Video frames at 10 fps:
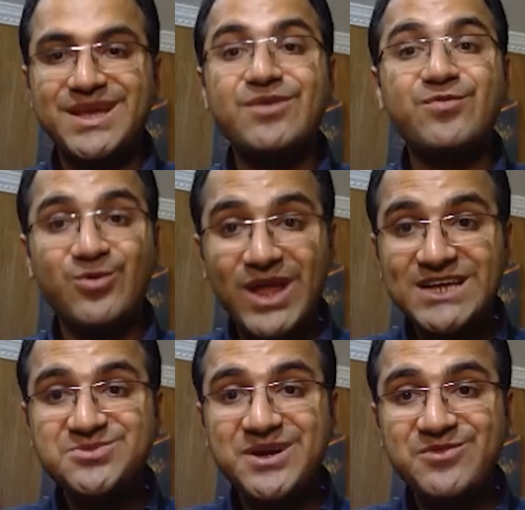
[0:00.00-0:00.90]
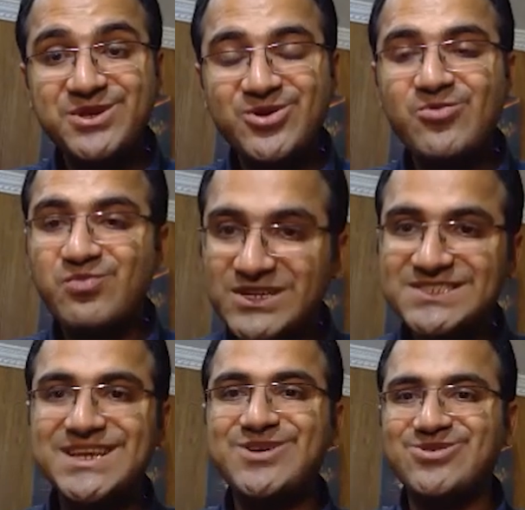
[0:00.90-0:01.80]
If you liked my video,
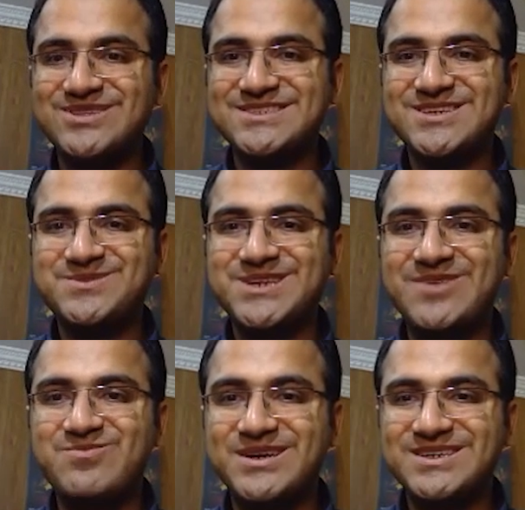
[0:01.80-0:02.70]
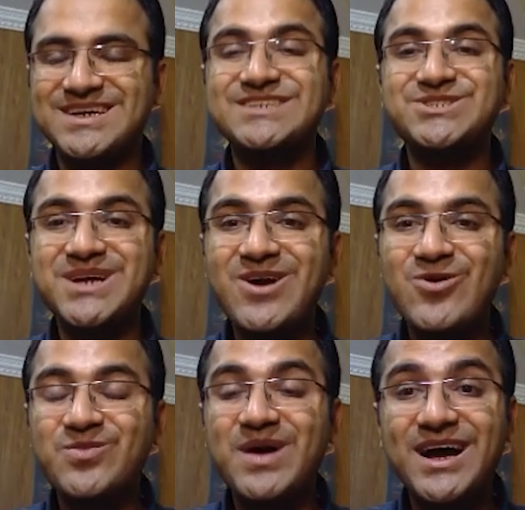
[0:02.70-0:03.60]
please click on the subscribe button and check
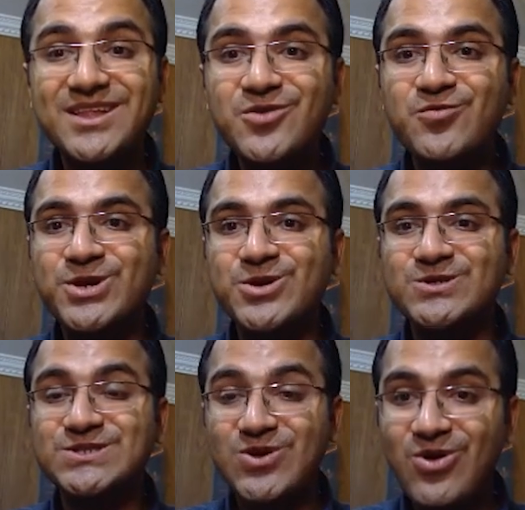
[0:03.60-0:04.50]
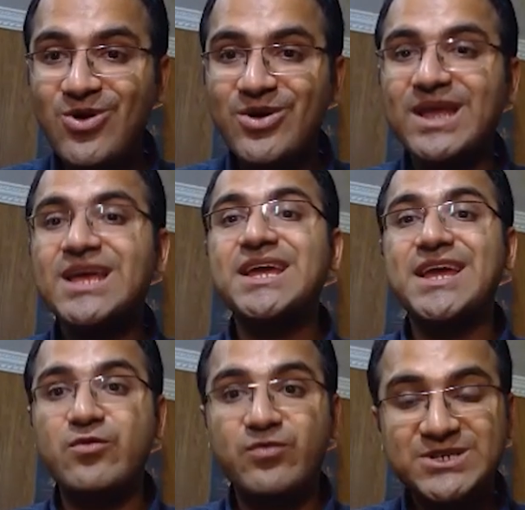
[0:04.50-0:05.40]
out my other videos on
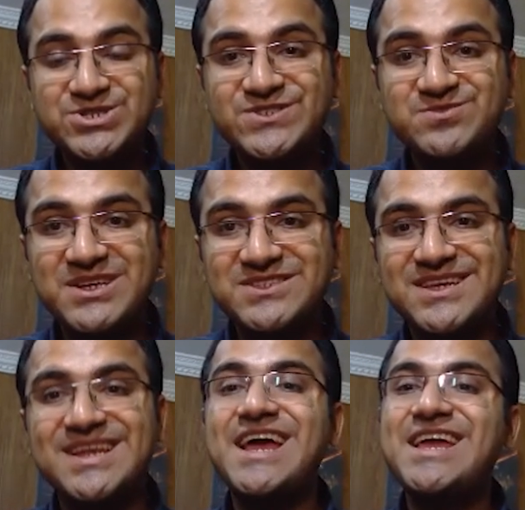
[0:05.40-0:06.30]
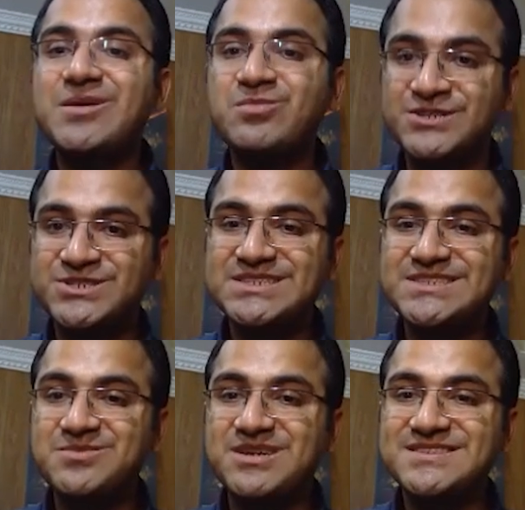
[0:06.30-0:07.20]
infectious medicine and
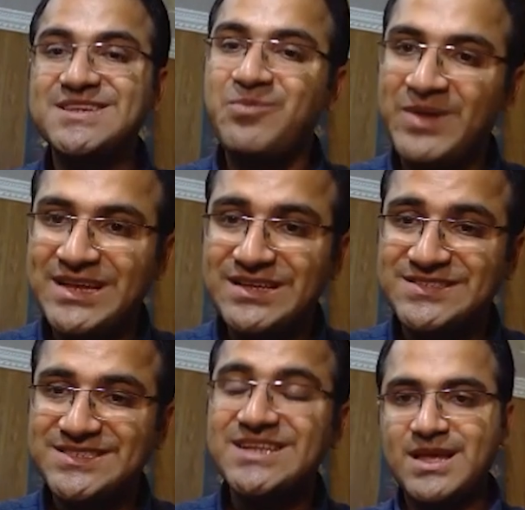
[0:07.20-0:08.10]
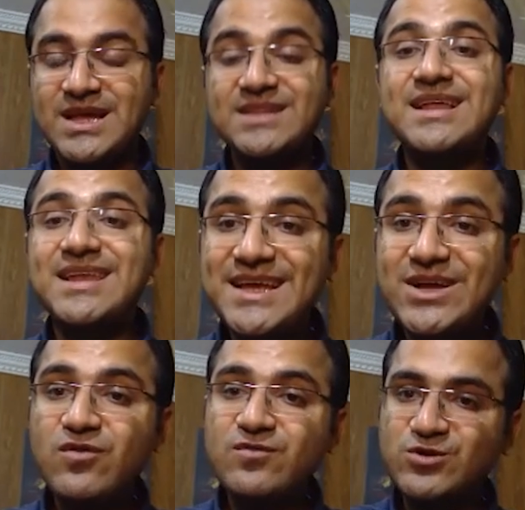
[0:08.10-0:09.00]
emergency medicine playlist. The
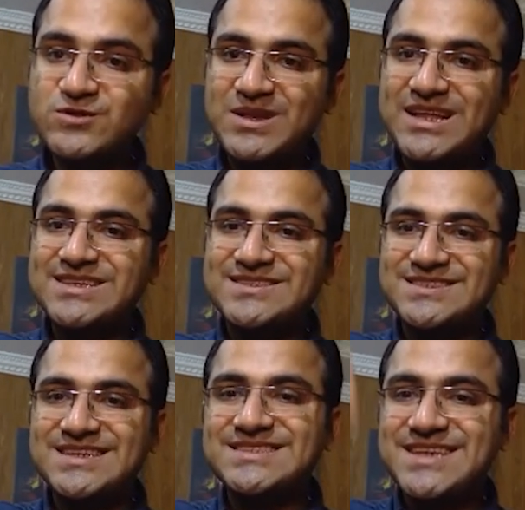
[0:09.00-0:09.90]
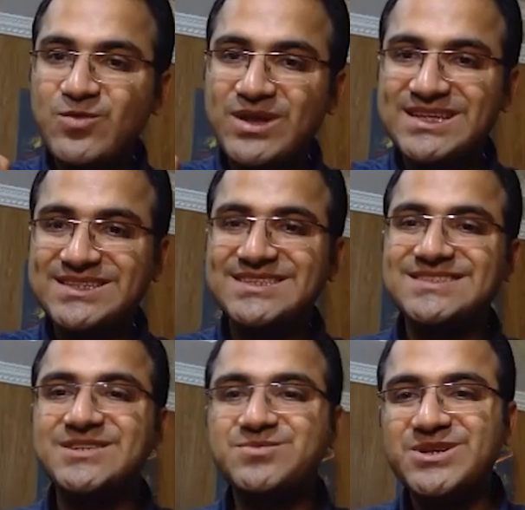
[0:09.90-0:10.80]
link of those playlists is given in the
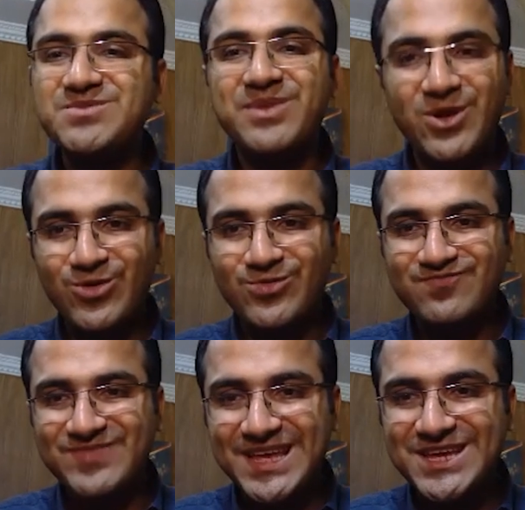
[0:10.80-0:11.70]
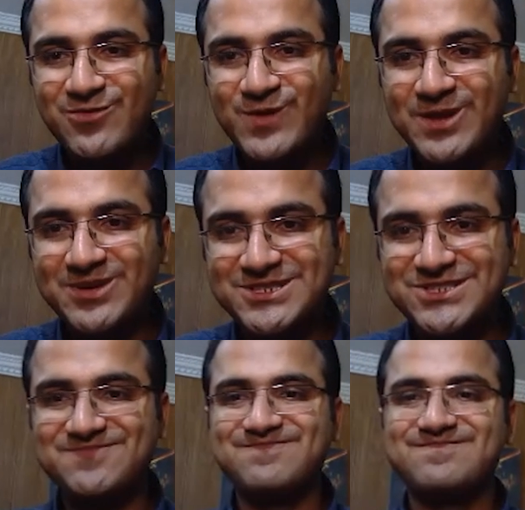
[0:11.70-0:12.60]
description below. Thank you very
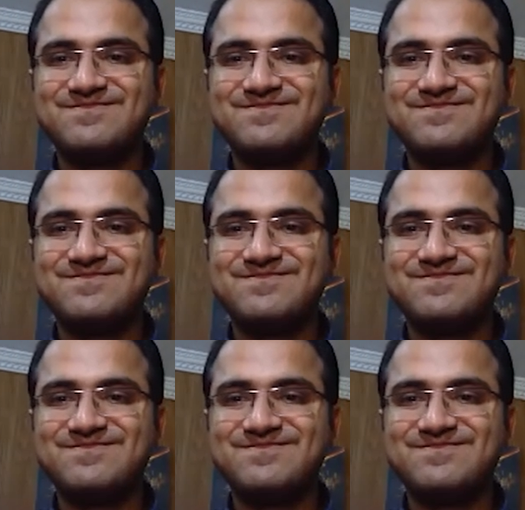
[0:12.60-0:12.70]
much.